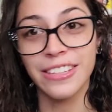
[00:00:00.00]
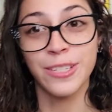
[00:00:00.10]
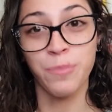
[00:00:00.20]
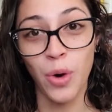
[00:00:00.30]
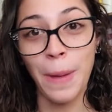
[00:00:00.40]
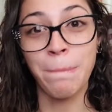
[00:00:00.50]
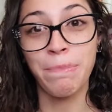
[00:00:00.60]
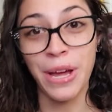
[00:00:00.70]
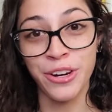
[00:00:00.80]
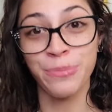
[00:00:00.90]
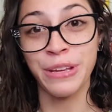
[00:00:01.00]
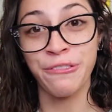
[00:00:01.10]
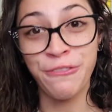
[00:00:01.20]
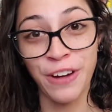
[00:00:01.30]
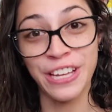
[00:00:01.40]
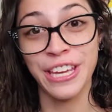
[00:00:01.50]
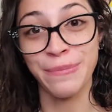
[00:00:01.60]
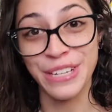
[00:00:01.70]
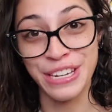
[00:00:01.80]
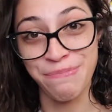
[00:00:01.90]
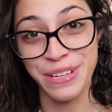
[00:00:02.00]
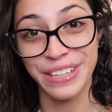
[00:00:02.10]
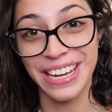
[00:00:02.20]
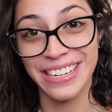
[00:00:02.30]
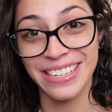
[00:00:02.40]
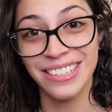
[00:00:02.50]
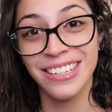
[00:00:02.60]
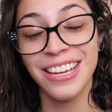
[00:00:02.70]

This boy better be fucking manipulated